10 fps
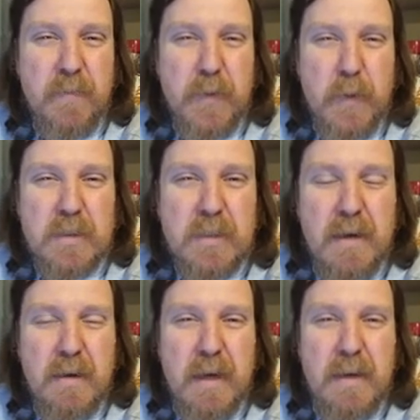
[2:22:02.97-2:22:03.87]
folks
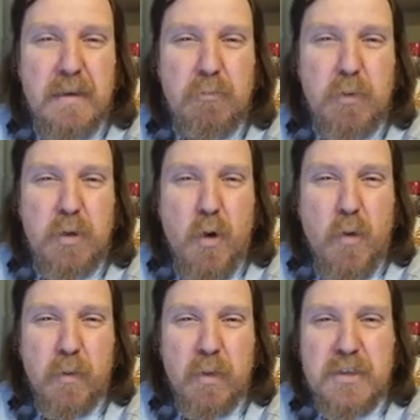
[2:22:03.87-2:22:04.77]
say, the
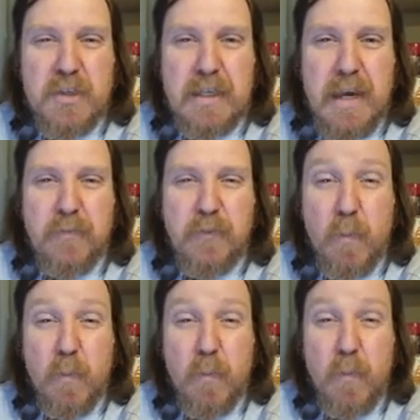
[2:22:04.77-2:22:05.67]
legend came
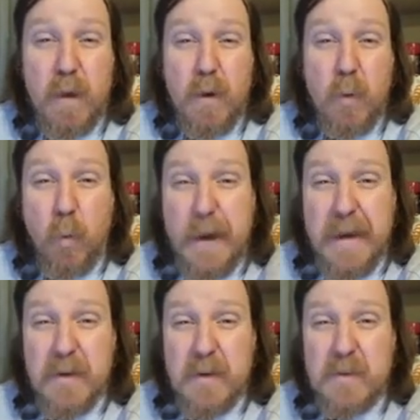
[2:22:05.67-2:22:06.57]
from
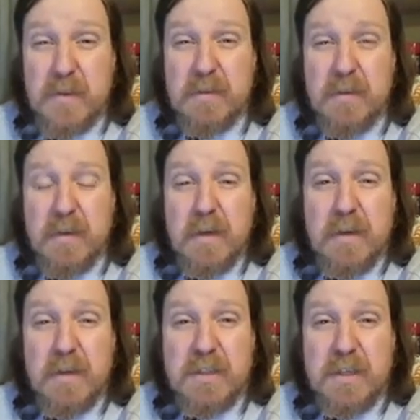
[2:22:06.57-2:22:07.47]
Wales.
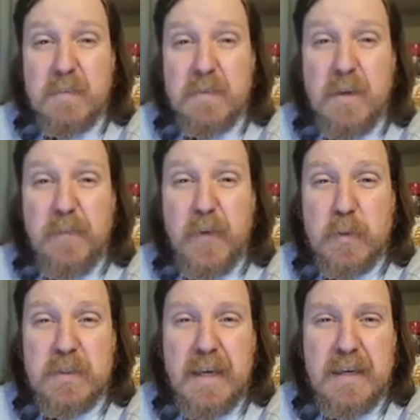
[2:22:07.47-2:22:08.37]
Some folks
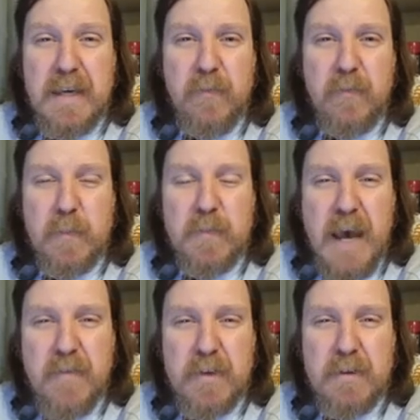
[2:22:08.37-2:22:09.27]
say it came from
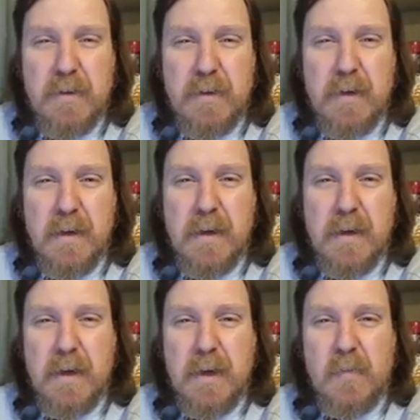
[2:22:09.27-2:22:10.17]
Devon.
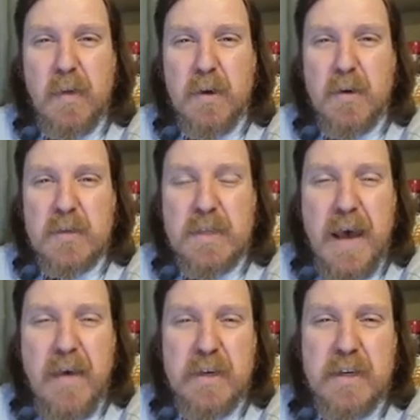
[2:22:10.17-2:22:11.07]
There's
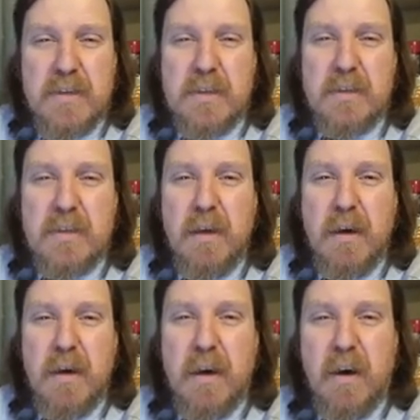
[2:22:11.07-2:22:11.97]
evidence
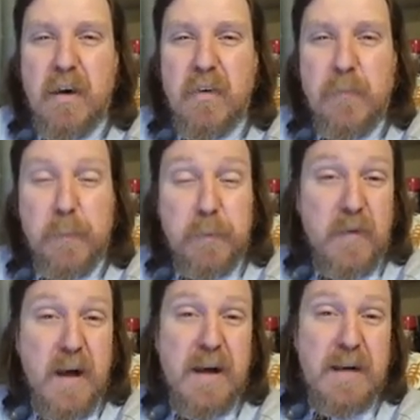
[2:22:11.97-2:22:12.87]
of
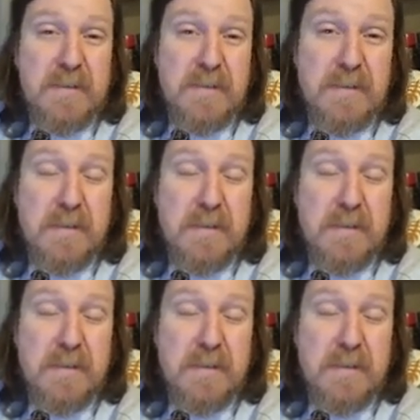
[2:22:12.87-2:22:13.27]
Provence.